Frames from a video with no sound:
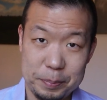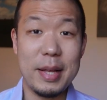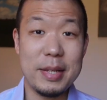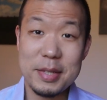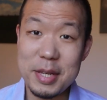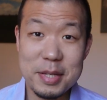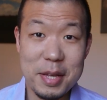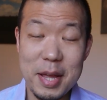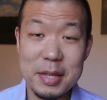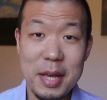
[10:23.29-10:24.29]
And since
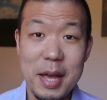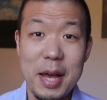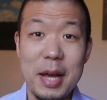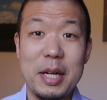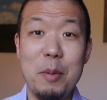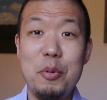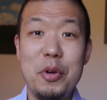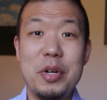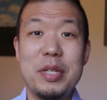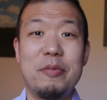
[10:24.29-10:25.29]
then,
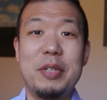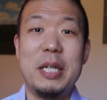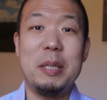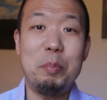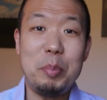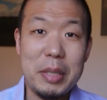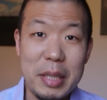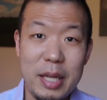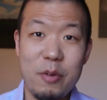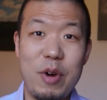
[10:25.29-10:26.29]
Computers have
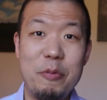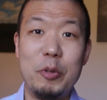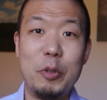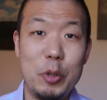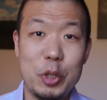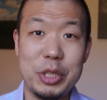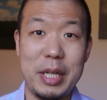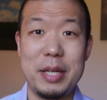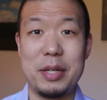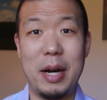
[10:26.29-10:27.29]
completely
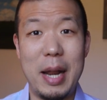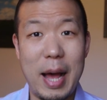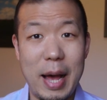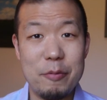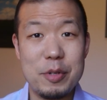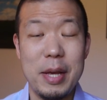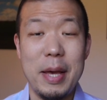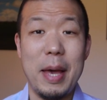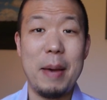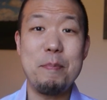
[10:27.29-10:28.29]
revolutionized our lives
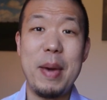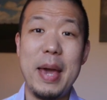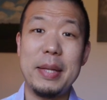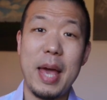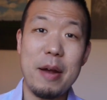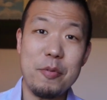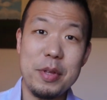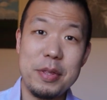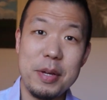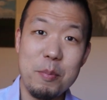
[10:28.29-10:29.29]
and made
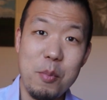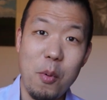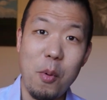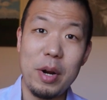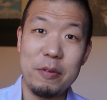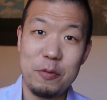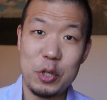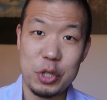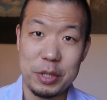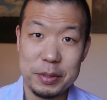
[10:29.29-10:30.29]
everything more
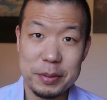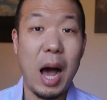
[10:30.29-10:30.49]
efficient.